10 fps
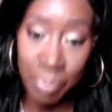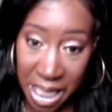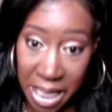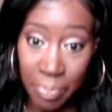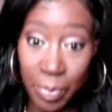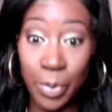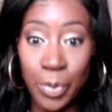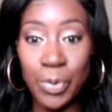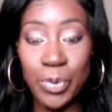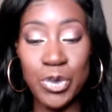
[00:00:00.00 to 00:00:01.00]
toxic
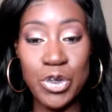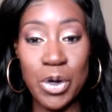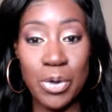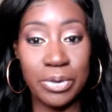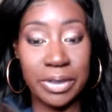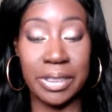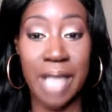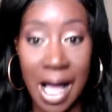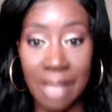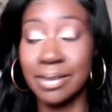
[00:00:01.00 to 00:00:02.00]

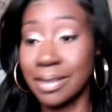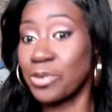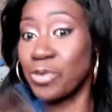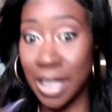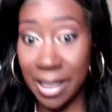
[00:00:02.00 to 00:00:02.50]
people, you know,